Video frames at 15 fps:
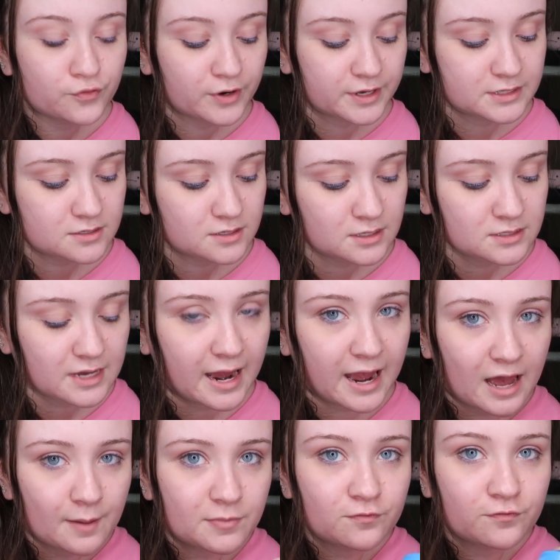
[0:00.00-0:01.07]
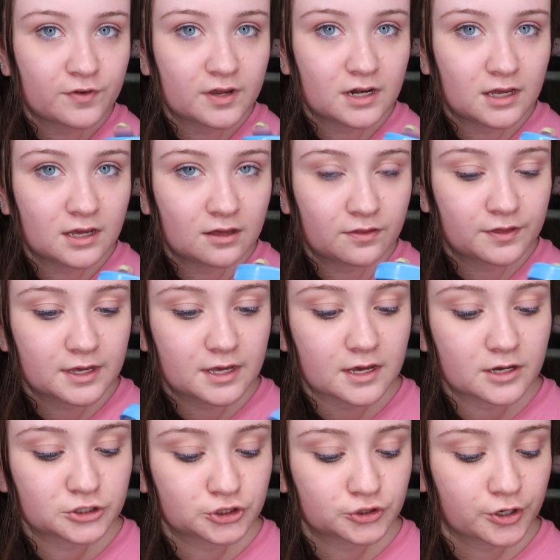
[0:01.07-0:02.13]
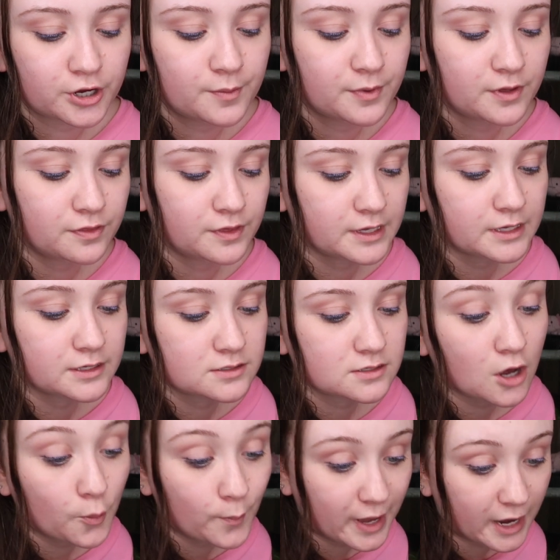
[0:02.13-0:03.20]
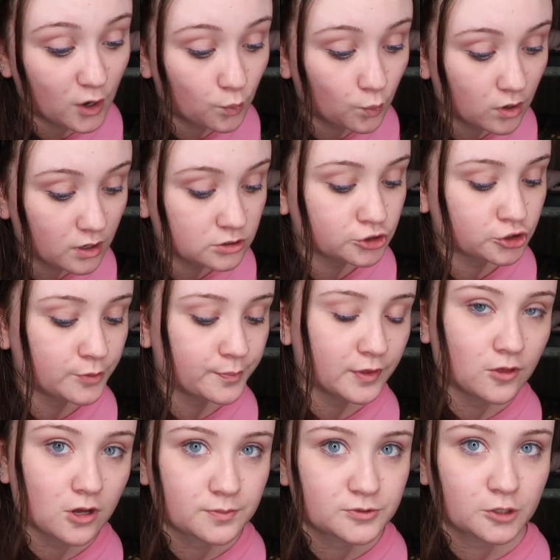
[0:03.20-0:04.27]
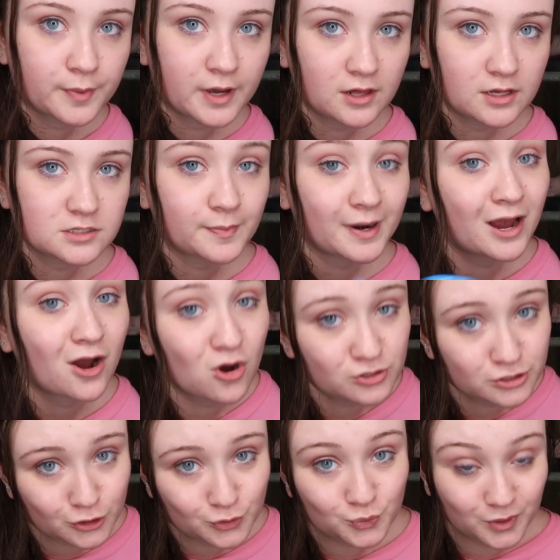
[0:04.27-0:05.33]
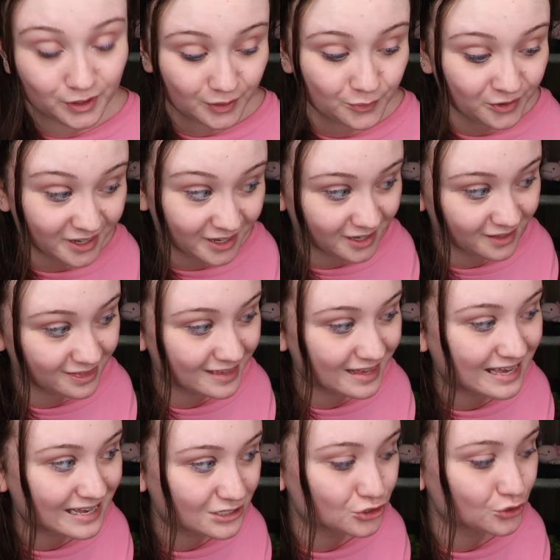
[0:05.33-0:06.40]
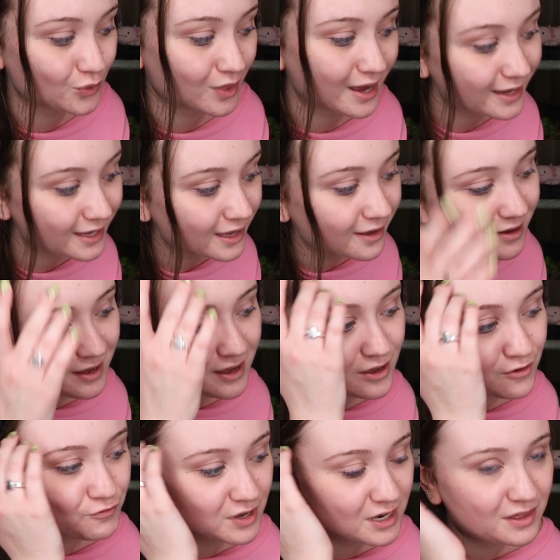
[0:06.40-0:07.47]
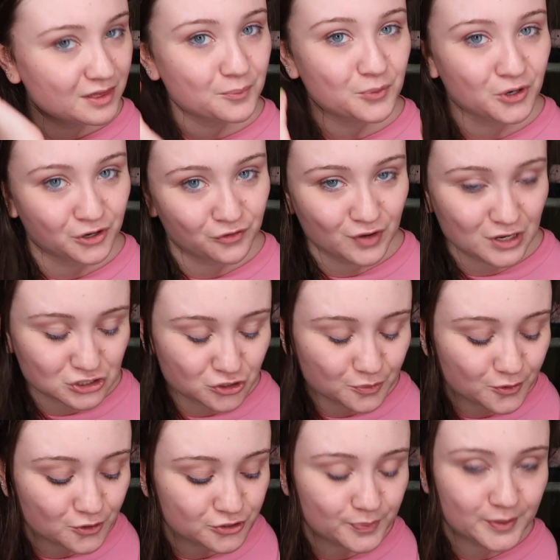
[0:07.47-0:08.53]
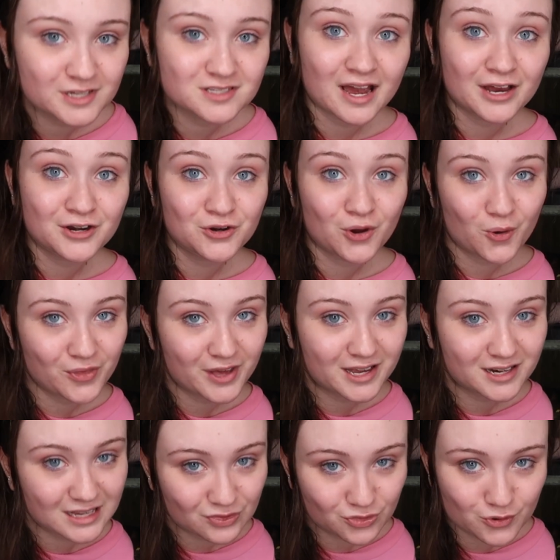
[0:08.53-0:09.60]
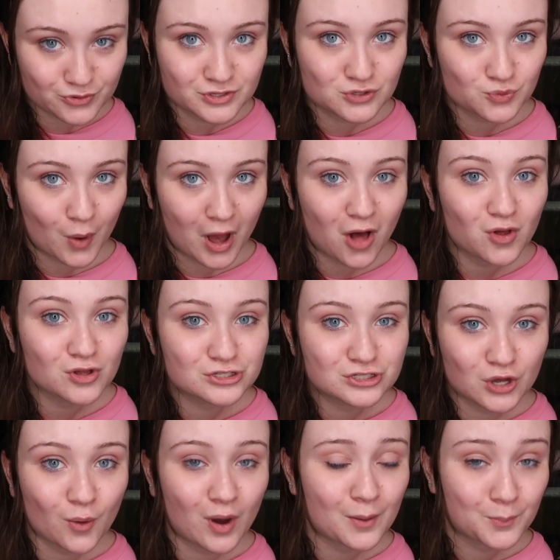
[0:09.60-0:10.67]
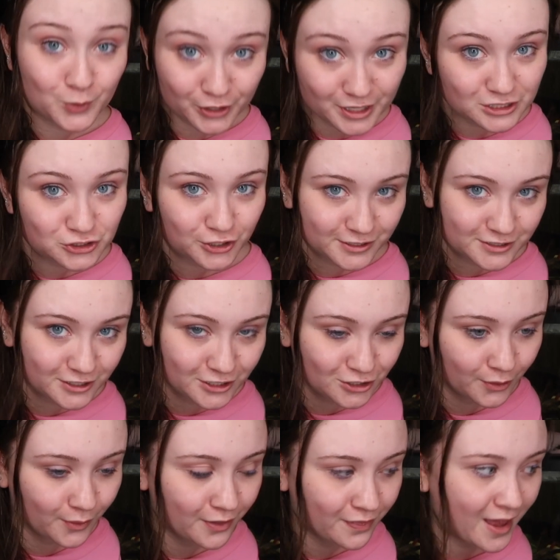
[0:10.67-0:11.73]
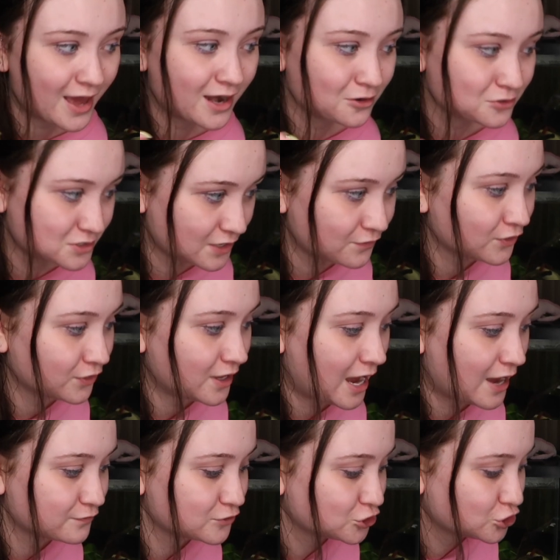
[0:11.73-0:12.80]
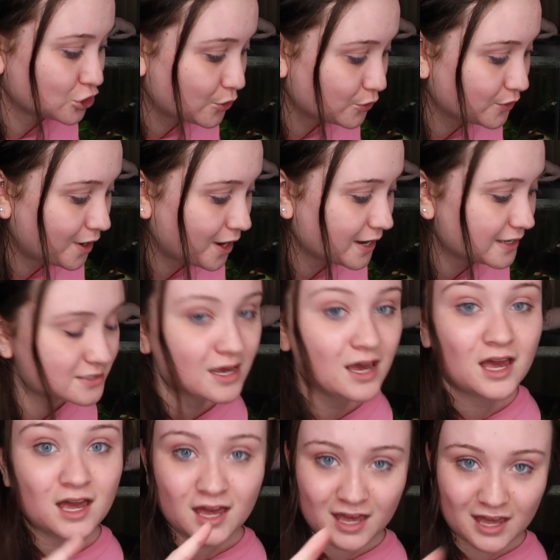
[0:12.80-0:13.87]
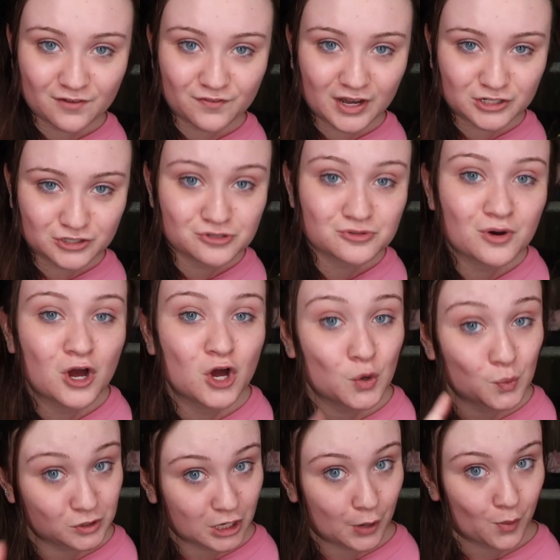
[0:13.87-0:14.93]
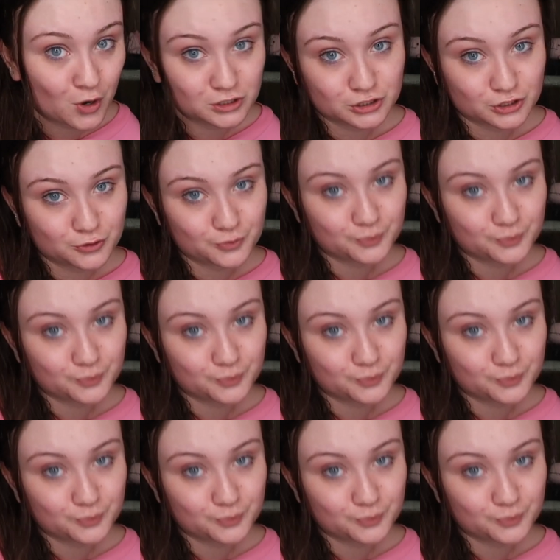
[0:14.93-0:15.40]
for instance, I have been feeding the shrimp this omega-1 shrimp and lobster pellets, but I also really want to get into like feeding them cooked vegetables because I know they could eat those as well. So I'm really interested in doing that, and I'll definitely have to show you guys if I do, which I want to.